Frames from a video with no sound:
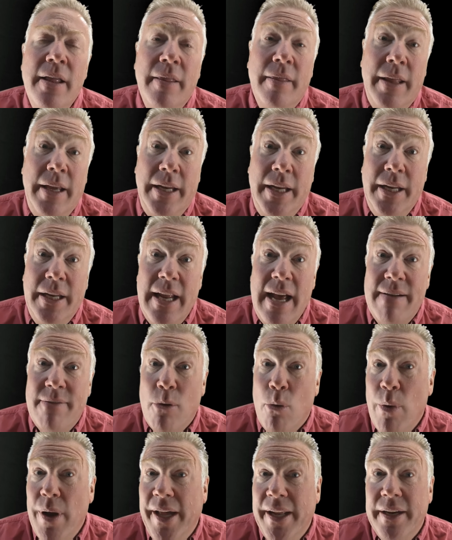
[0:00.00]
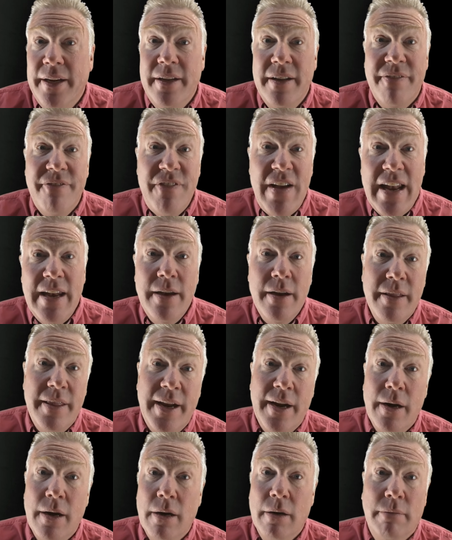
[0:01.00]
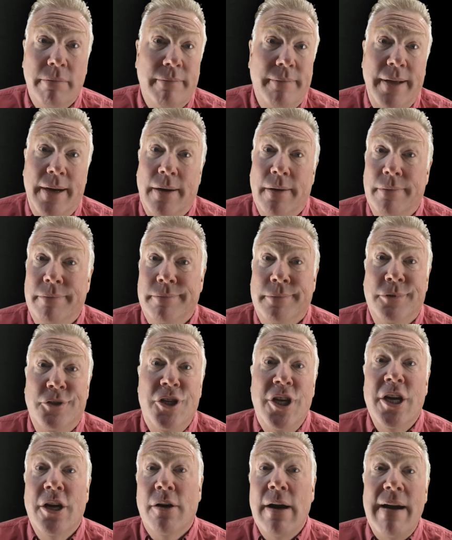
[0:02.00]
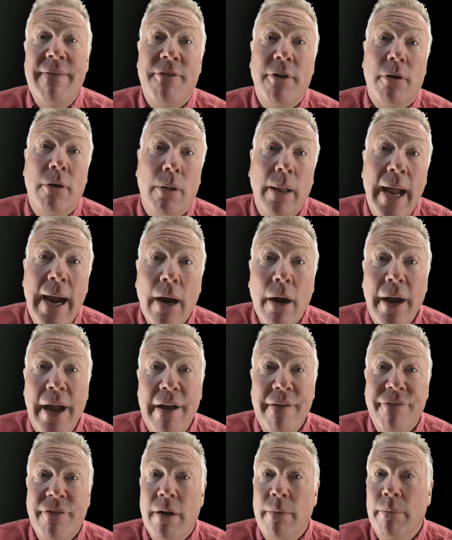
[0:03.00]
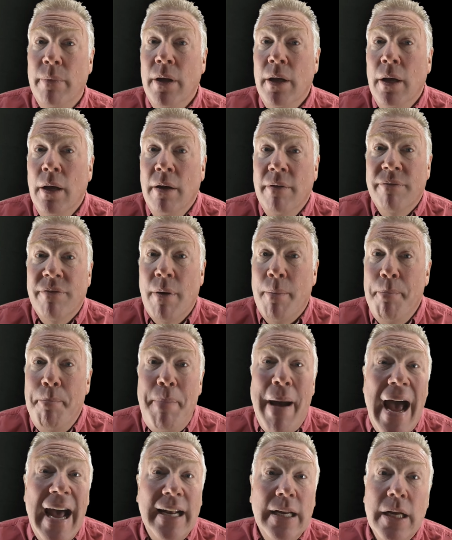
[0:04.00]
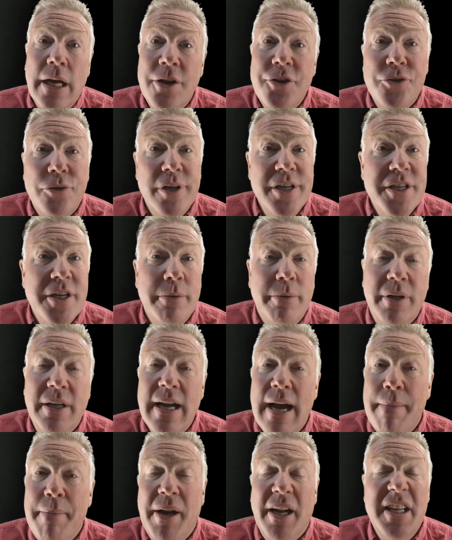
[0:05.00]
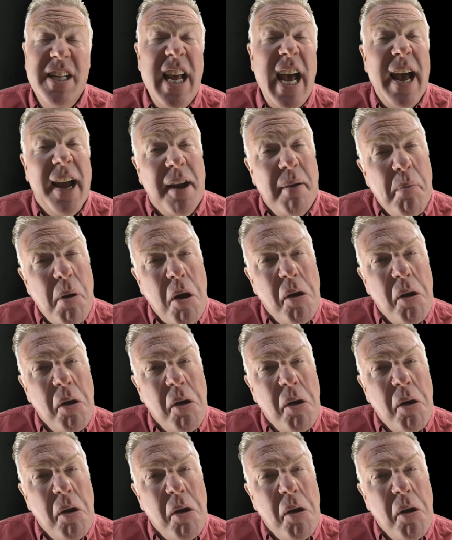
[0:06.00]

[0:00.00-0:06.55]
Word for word: They need to have a way to defend their, their geographical area from, from bad countries who would come and attack them.